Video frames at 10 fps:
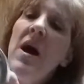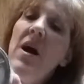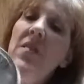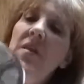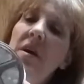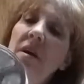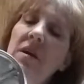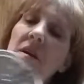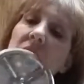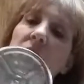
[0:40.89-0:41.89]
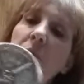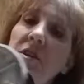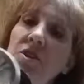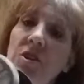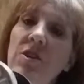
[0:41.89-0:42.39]
And then on your
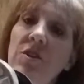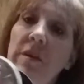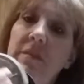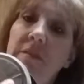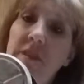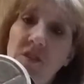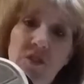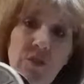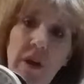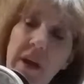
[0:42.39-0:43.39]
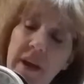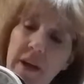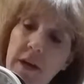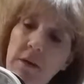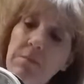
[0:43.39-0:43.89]
plunger you do have a filter right
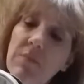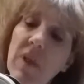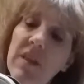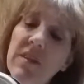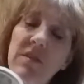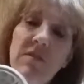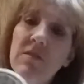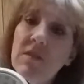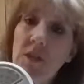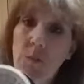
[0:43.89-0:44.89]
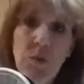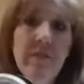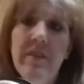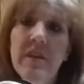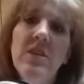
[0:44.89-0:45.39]
here. And this is going to
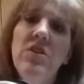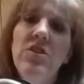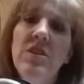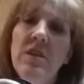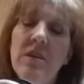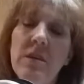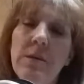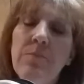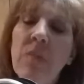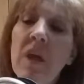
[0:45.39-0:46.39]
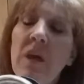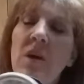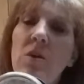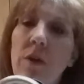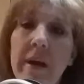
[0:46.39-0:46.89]
prevent the
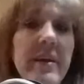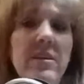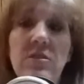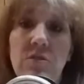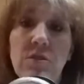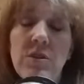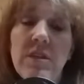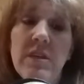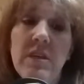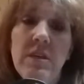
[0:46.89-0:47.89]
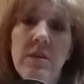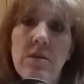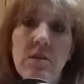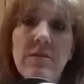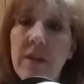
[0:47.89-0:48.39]
grinds or
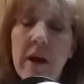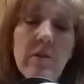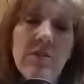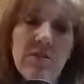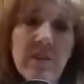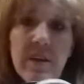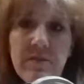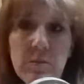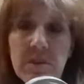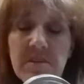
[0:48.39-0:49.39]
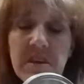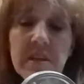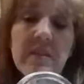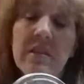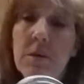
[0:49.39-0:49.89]
the flowers and that from the
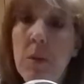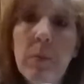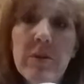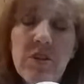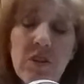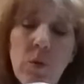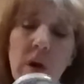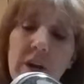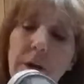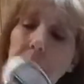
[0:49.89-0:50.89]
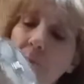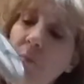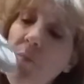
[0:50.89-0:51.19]
tea to come up into your water.